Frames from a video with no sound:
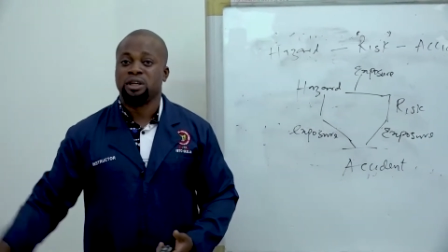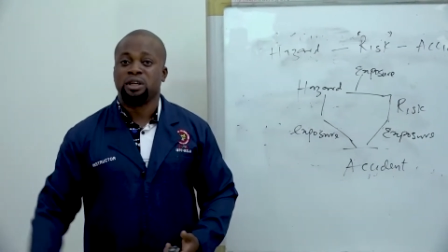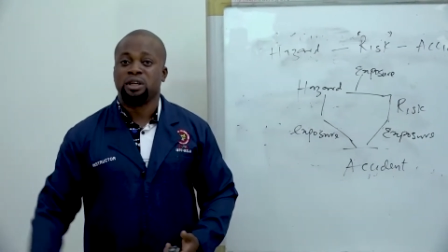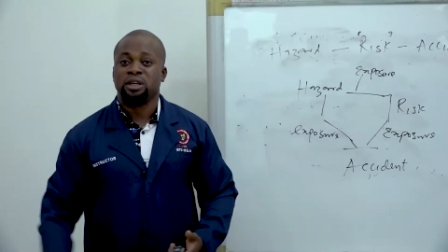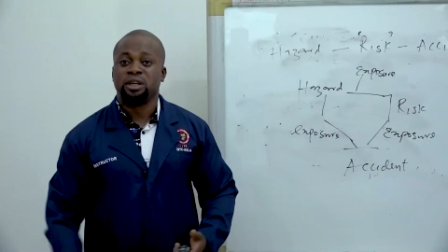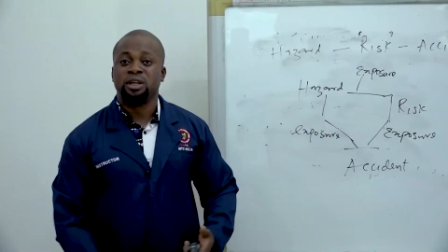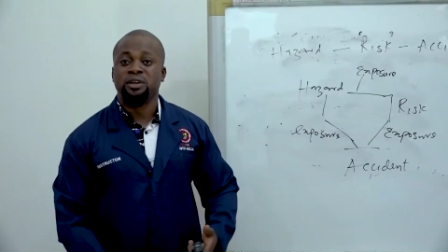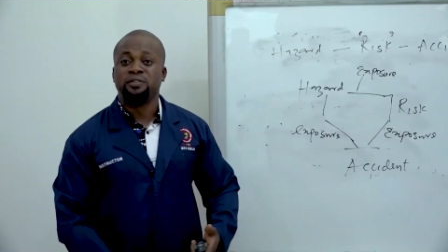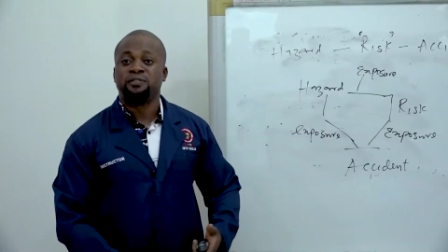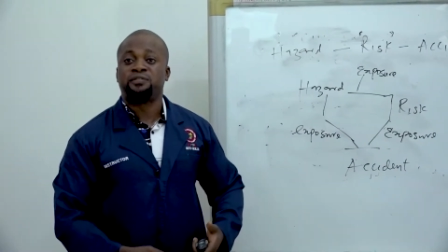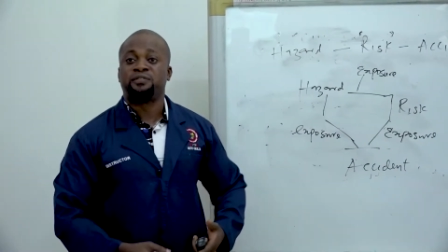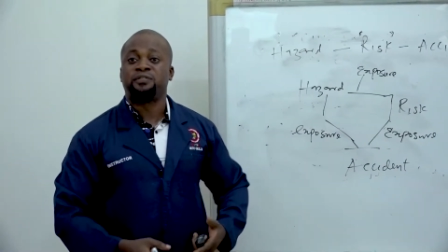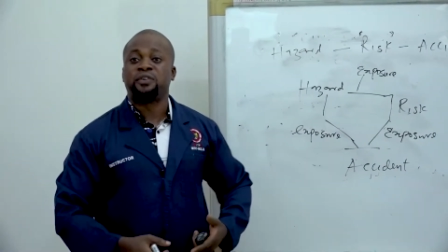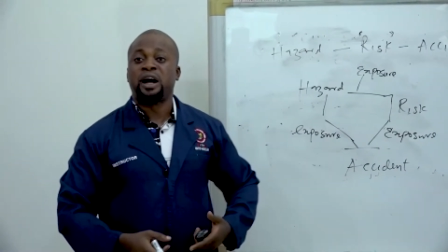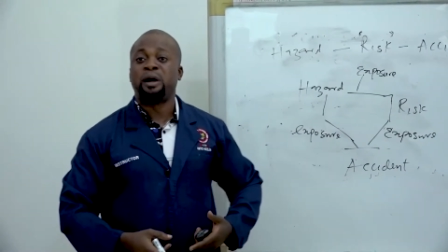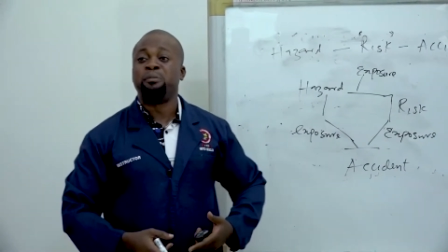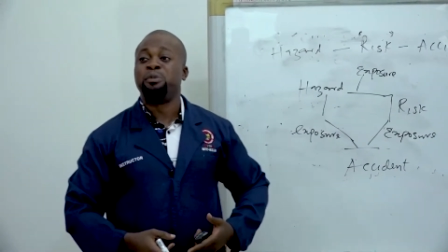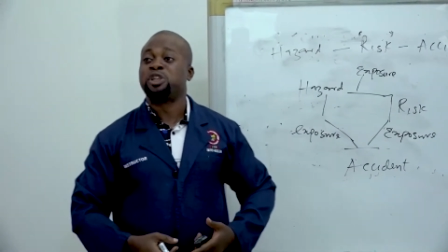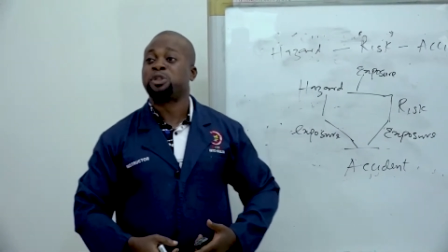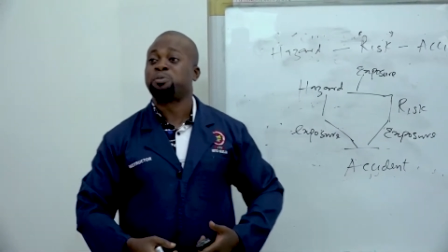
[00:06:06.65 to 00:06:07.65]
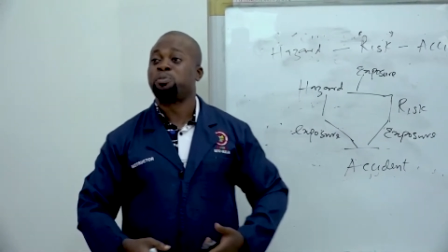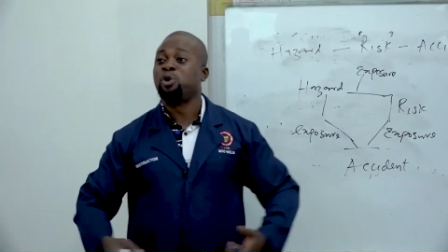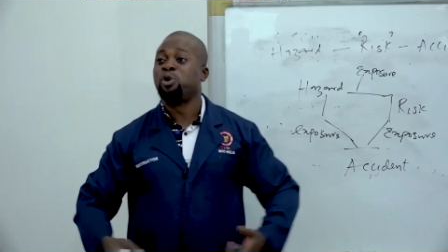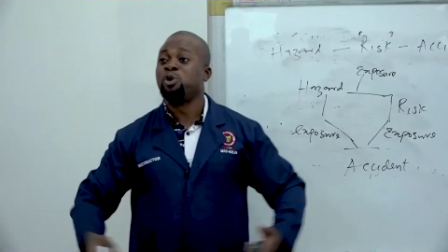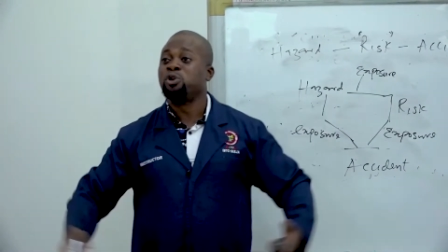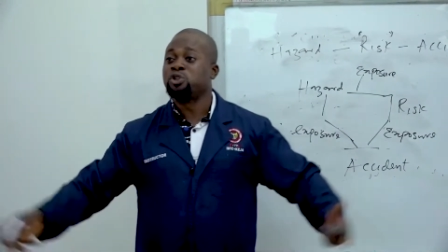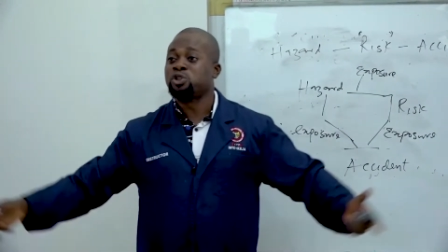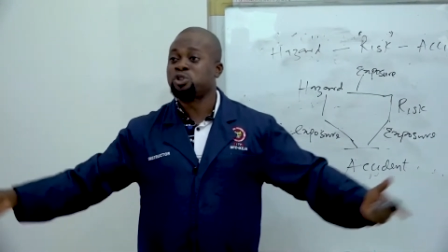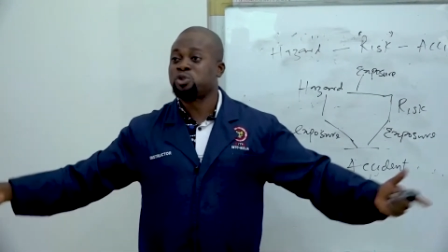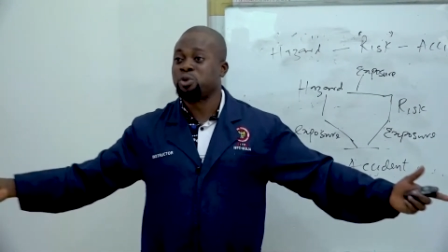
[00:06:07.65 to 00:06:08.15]
if I'm
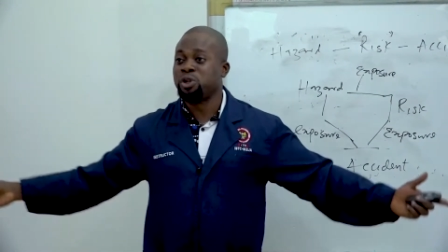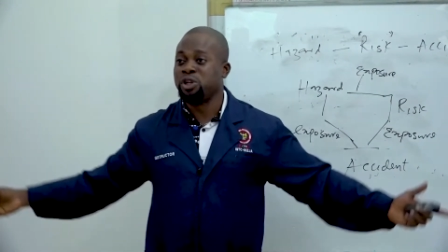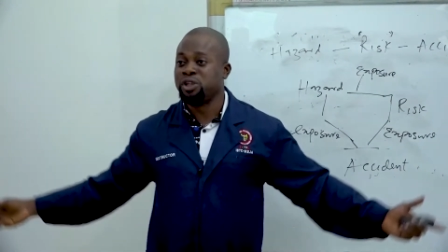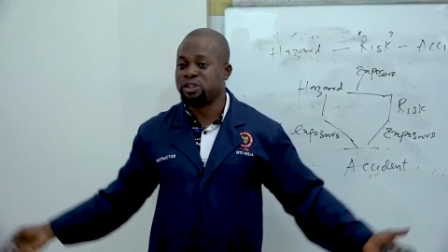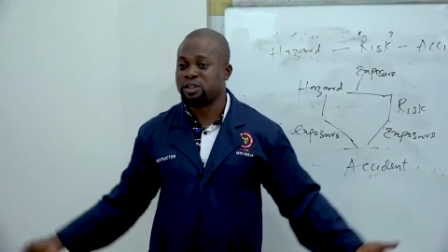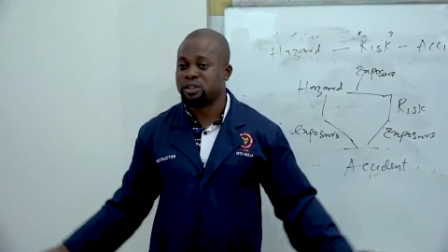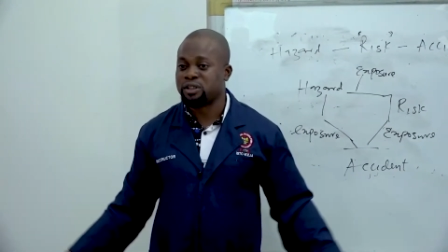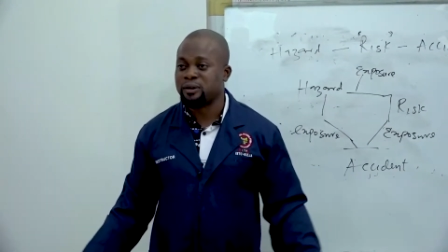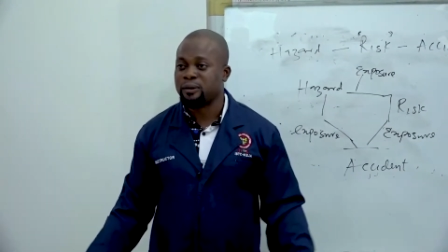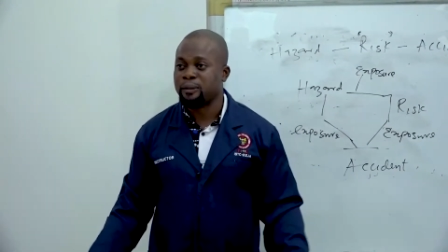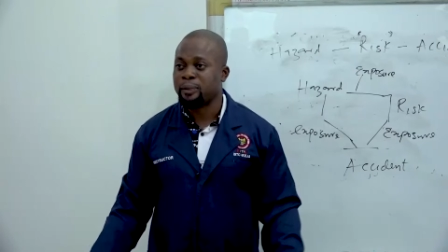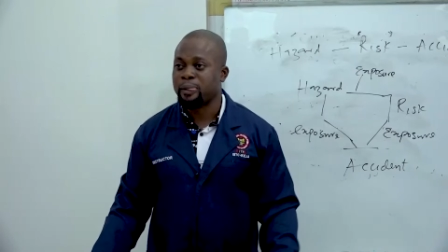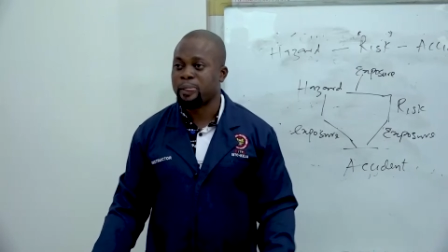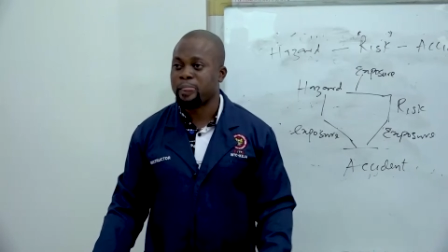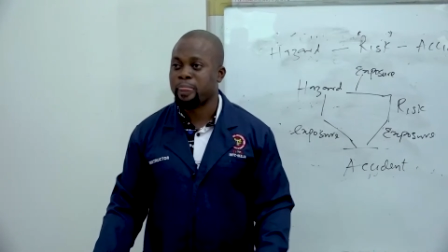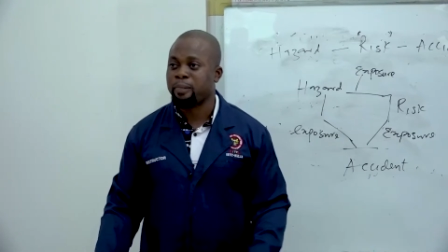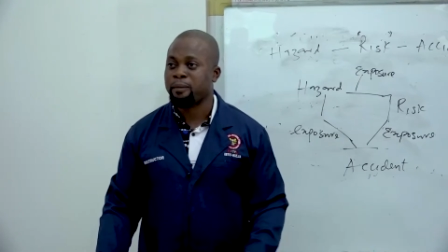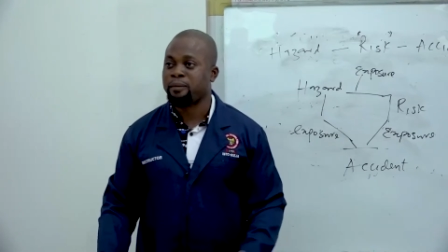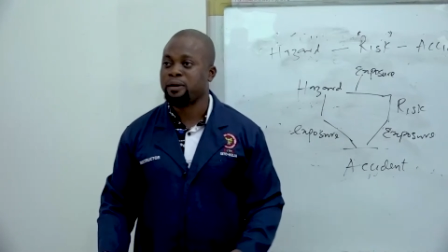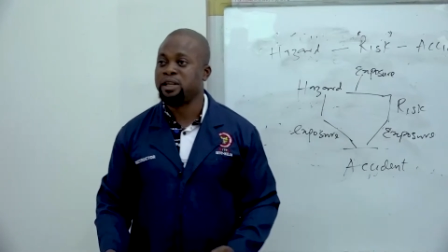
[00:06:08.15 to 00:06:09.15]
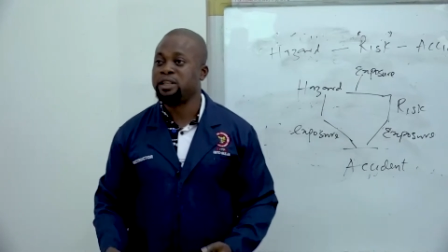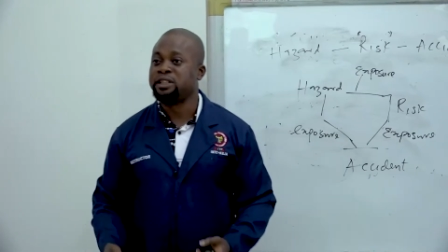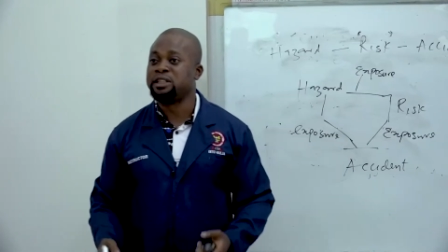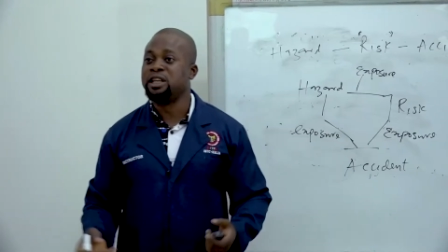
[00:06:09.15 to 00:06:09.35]
exposed to it, it